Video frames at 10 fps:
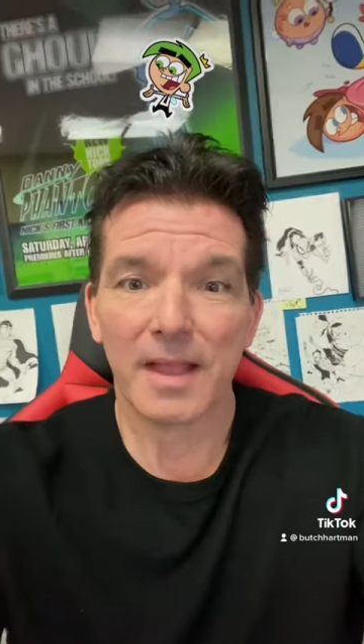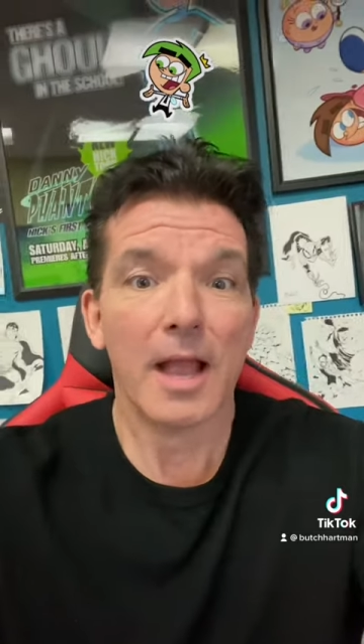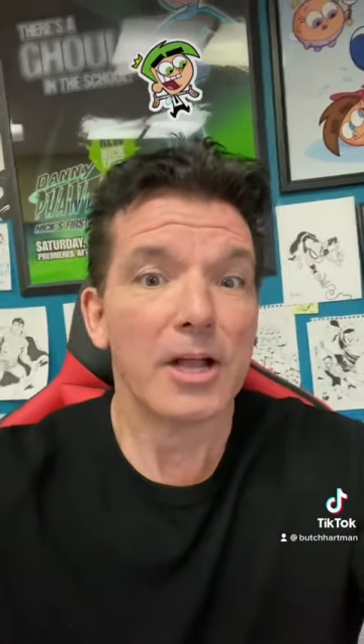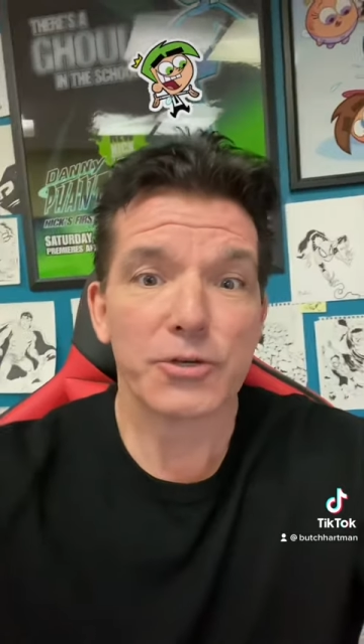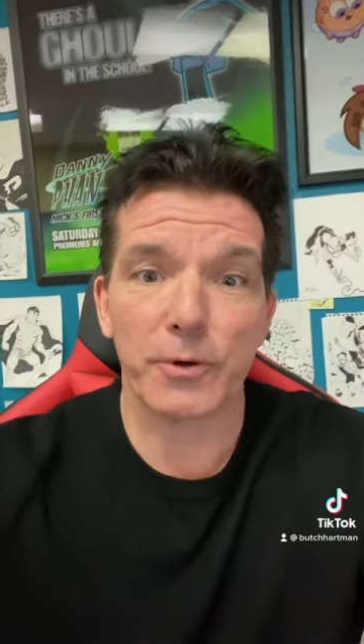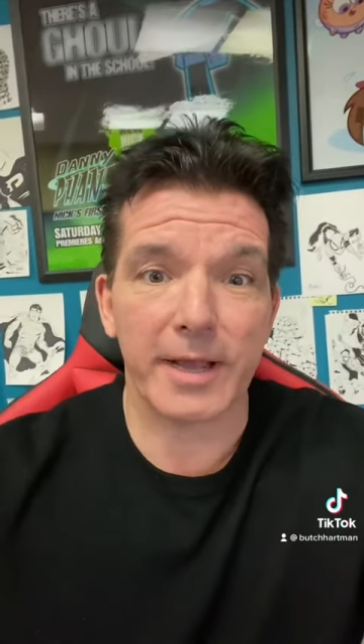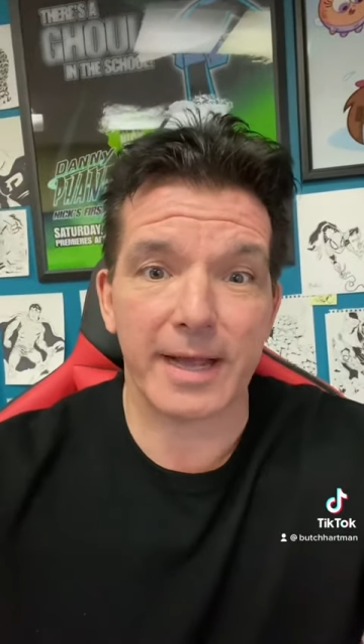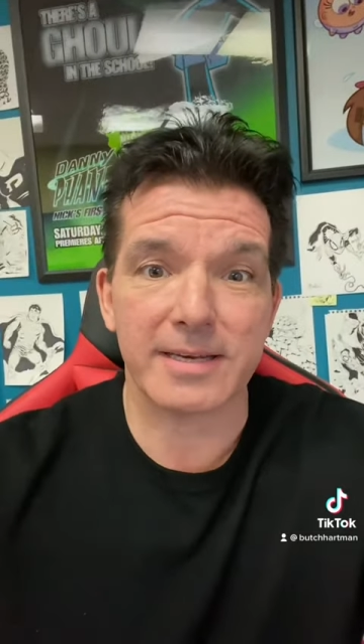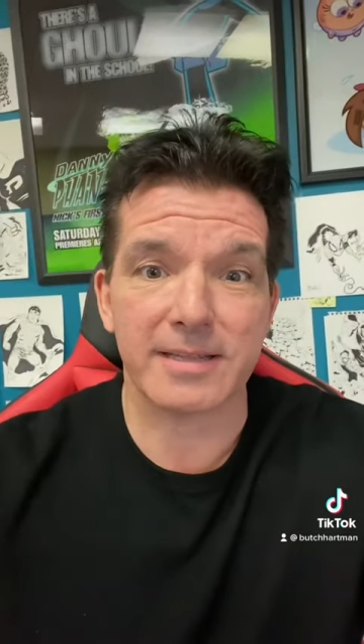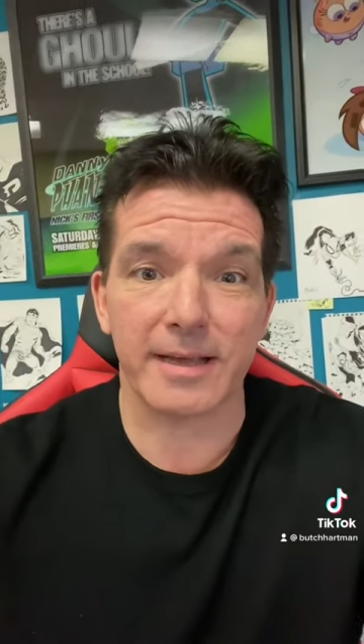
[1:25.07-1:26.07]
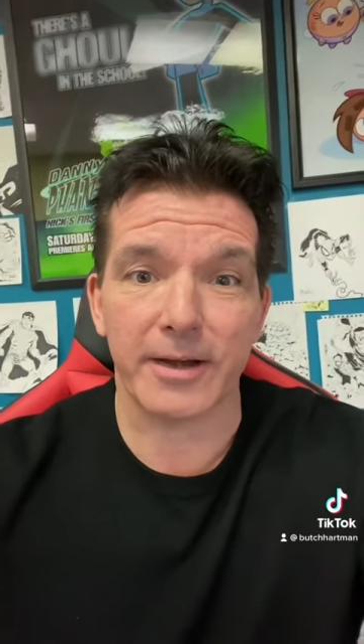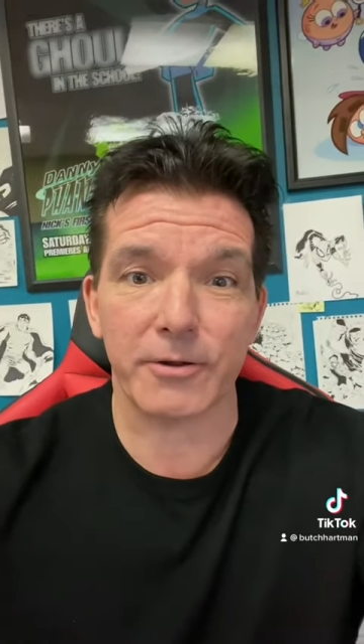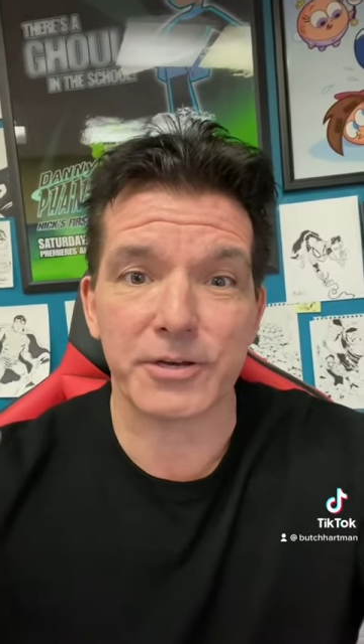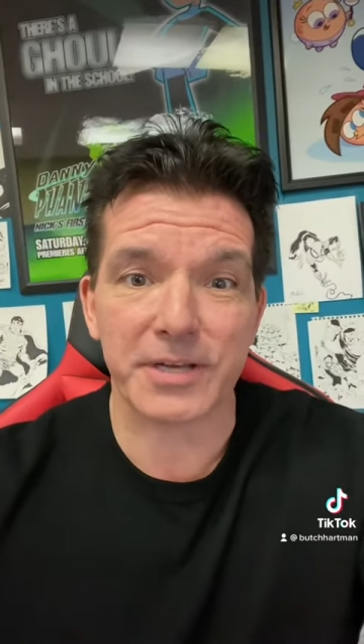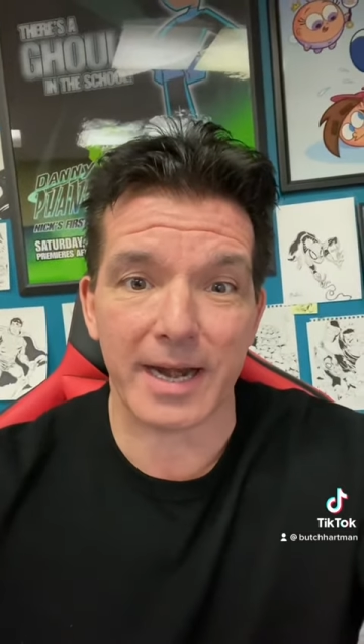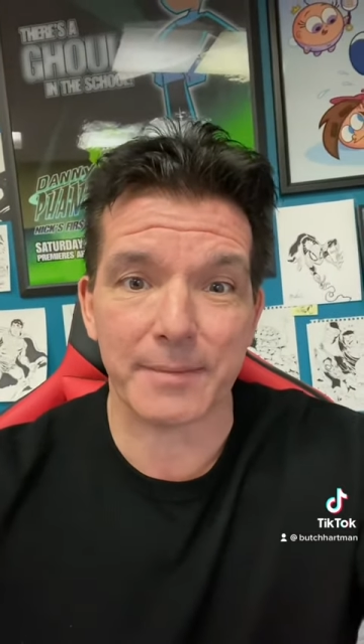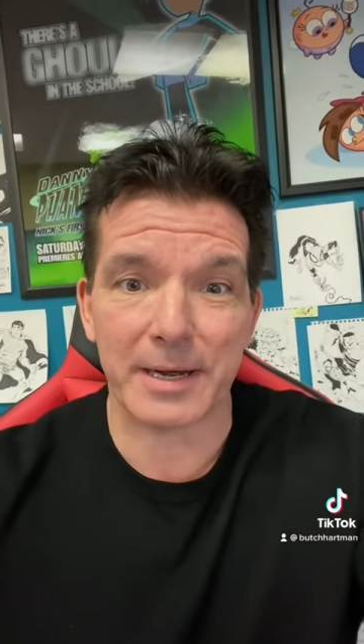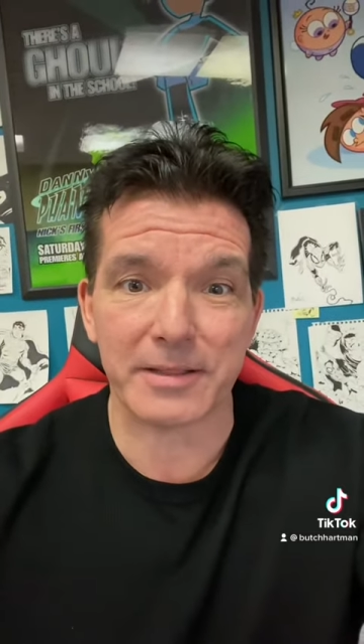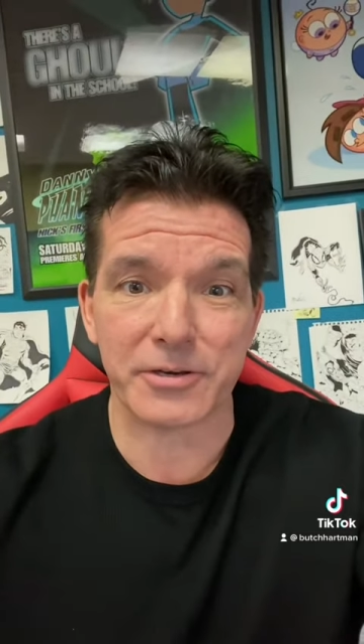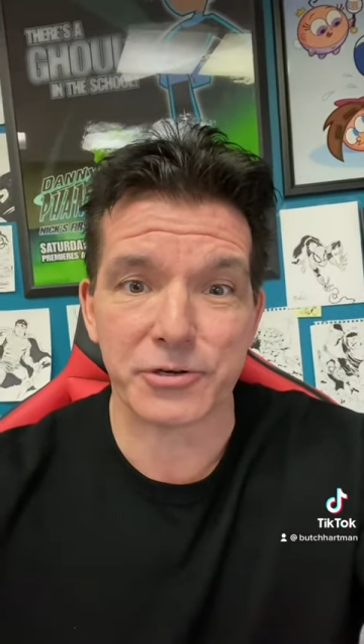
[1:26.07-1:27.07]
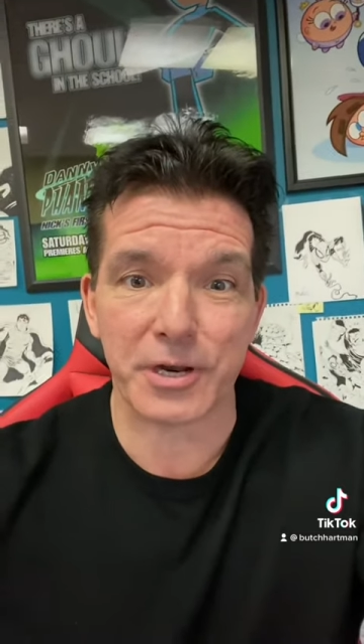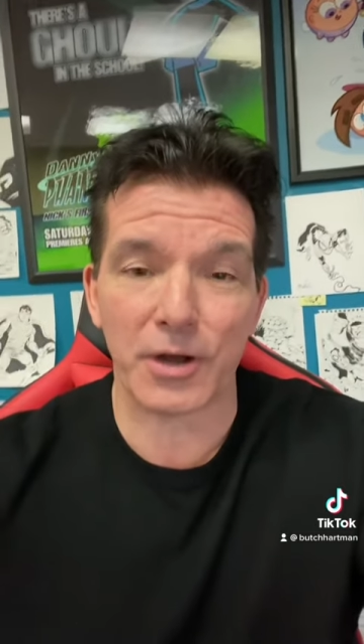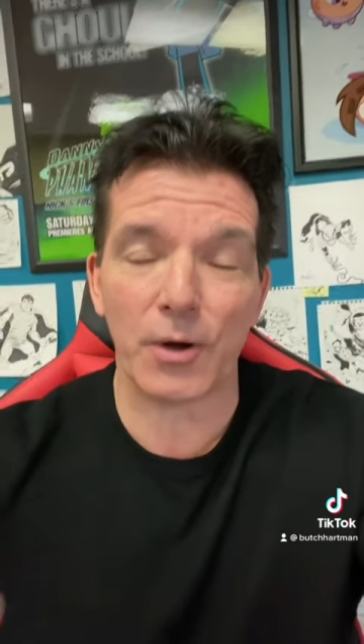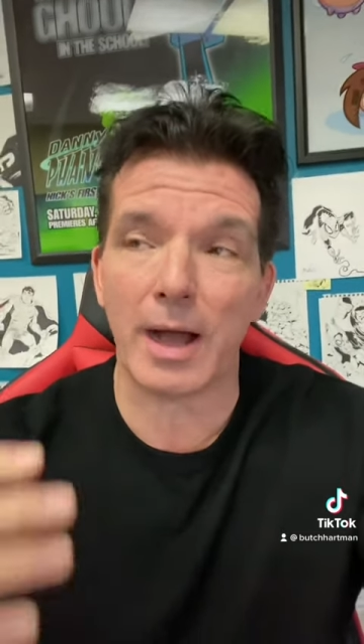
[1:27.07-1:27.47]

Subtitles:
So what do you guys think? Are you excited about this show?